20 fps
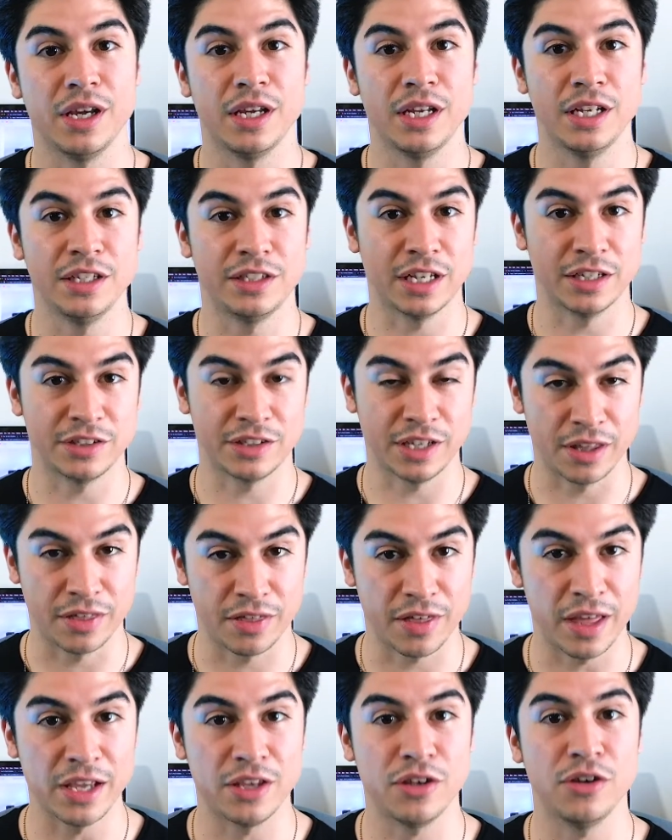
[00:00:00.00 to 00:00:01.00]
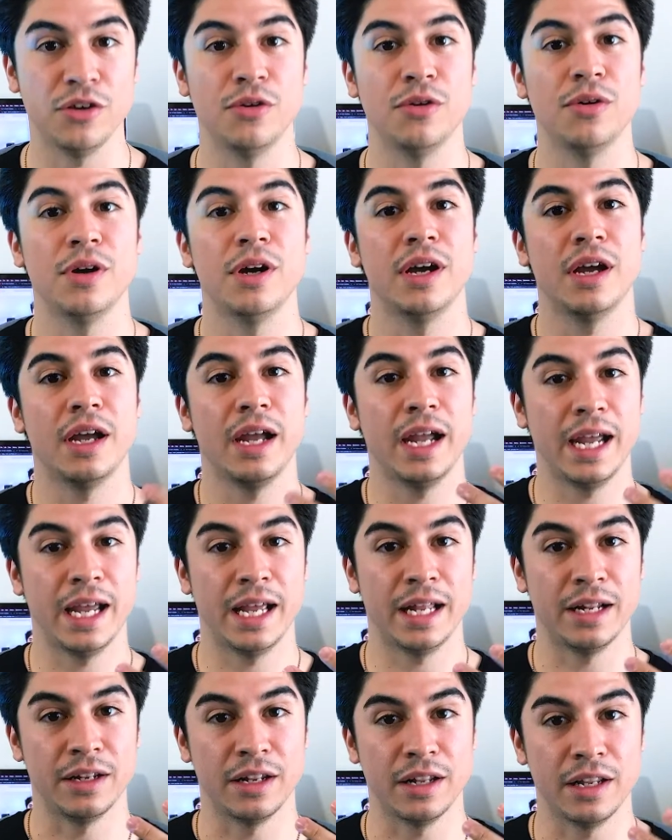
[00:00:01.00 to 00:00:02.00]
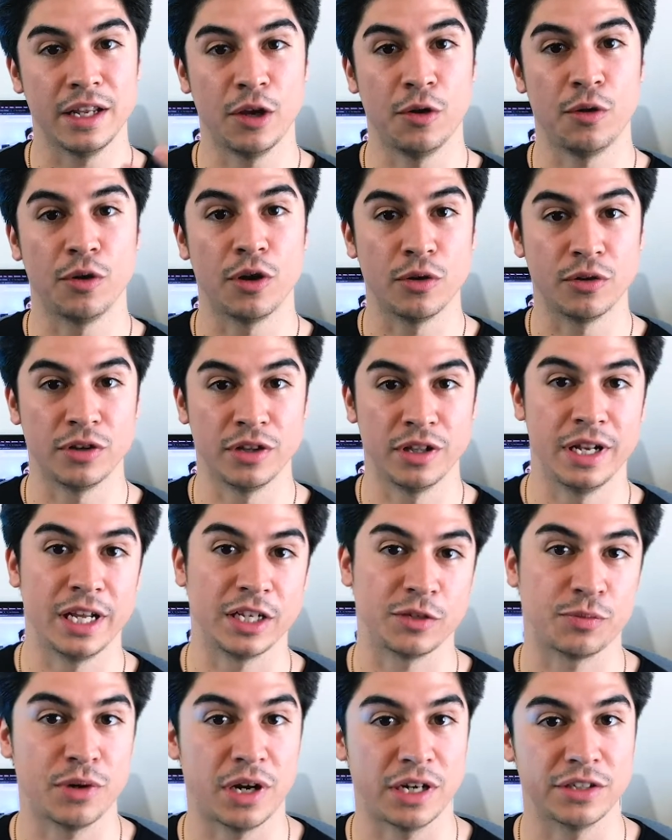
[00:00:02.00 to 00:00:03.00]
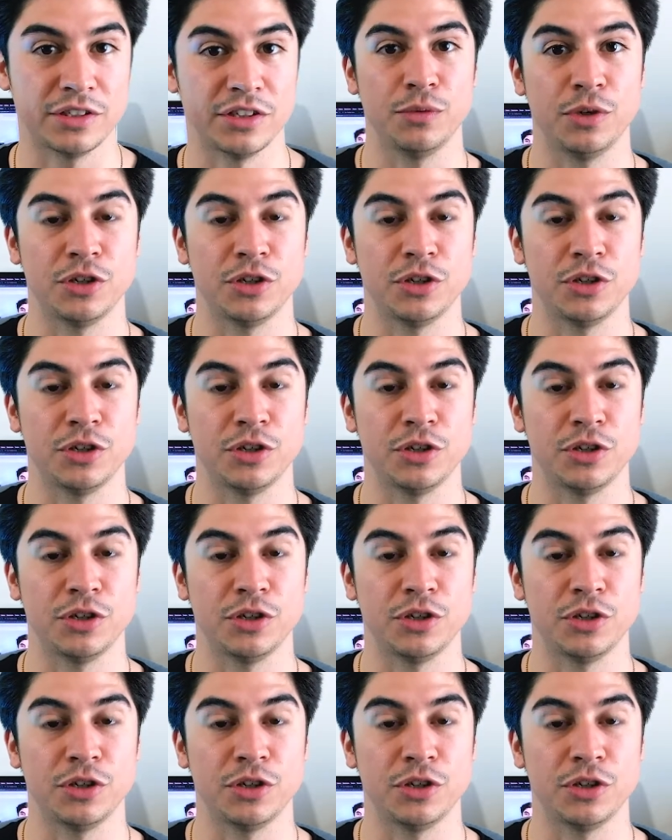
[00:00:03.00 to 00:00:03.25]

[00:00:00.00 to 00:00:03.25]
he's now saying thank you, and he'll go to the next process,